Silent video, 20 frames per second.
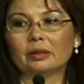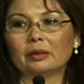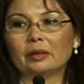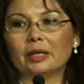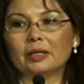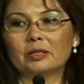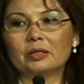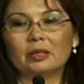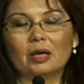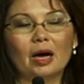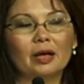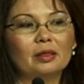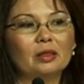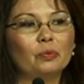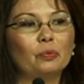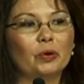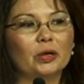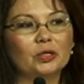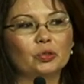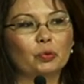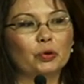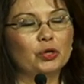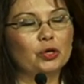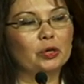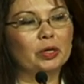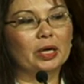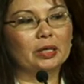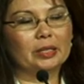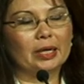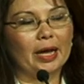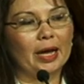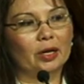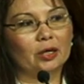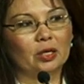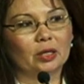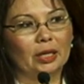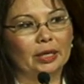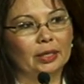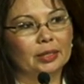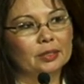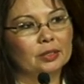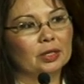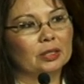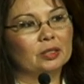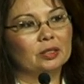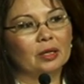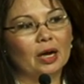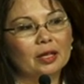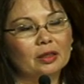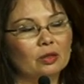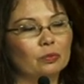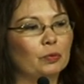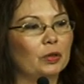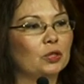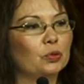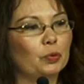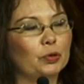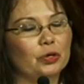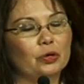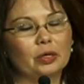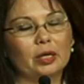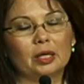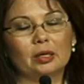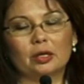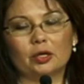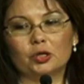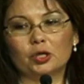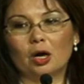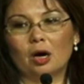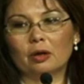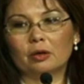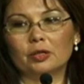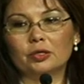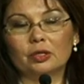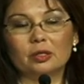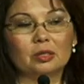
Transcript: It's not the ones where you get the accolades. It's not the ones where you get the dollars.